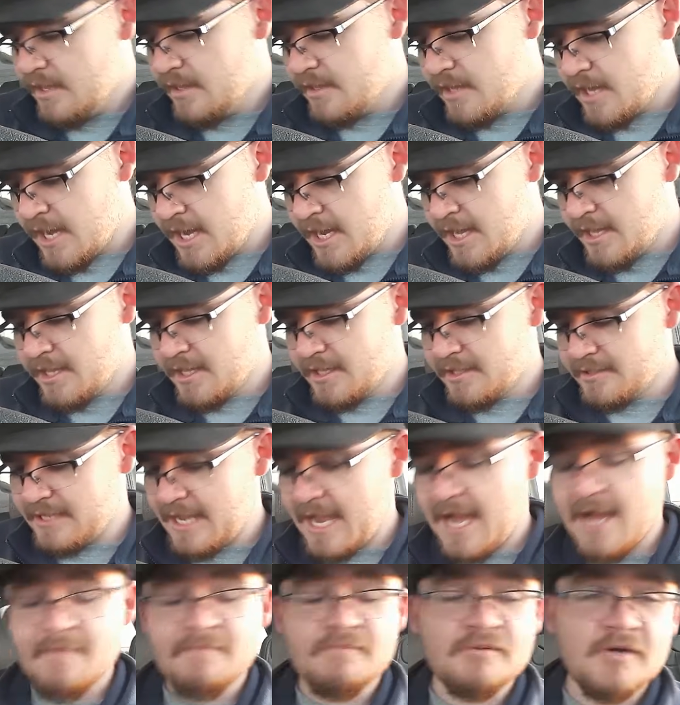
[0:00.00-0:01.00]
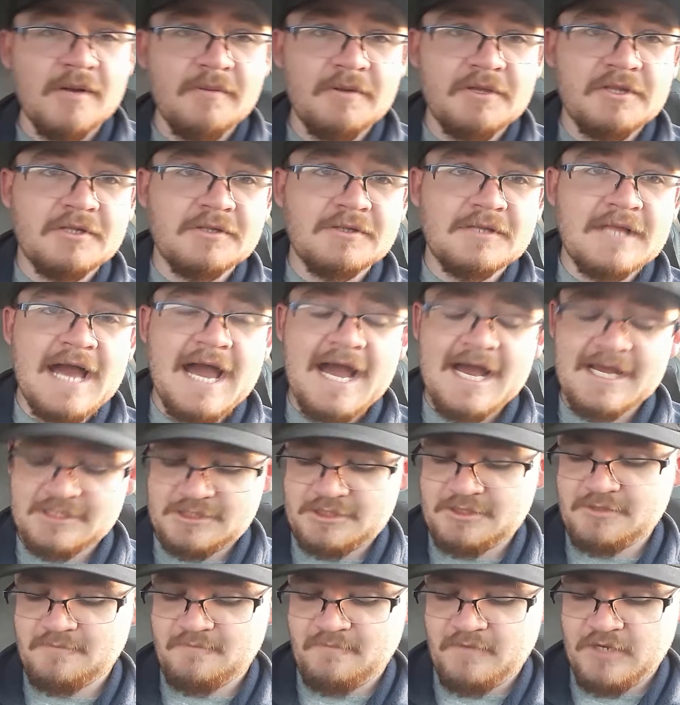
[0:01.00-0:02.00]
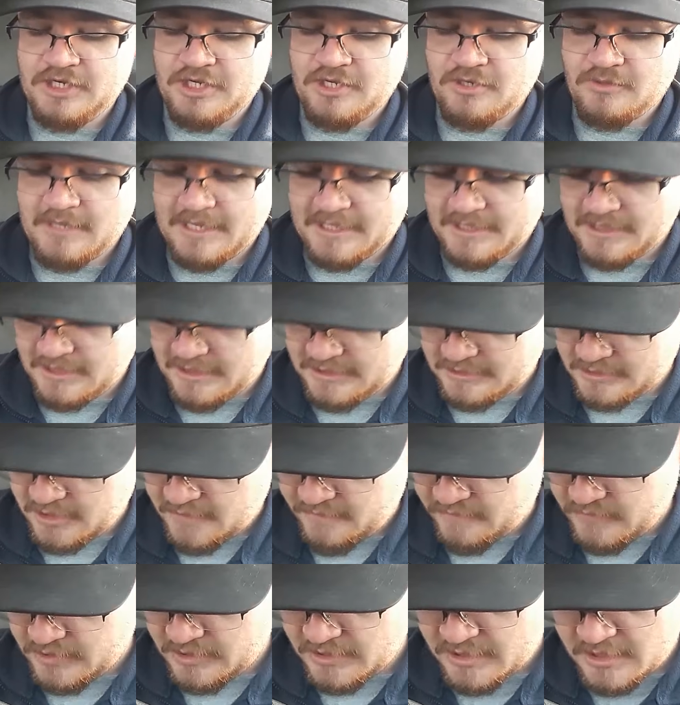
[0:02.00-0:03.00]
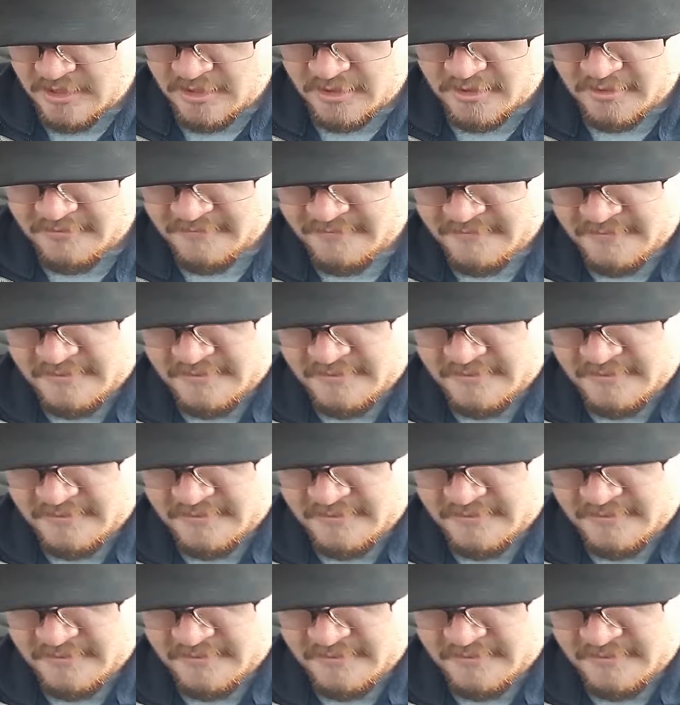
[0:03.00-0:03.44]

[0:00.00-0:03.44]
Yeah, probably the last video like this of the year.